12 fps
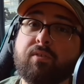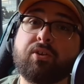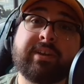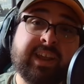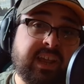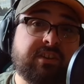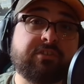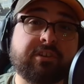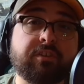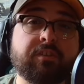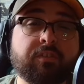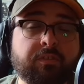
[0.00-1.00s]
for
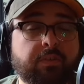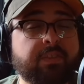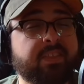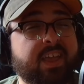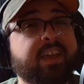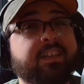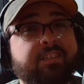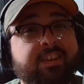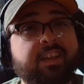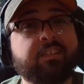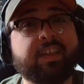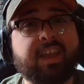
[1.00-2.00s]
dangers so that they could
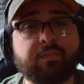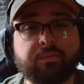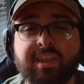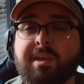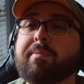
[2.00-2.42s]
stay safe,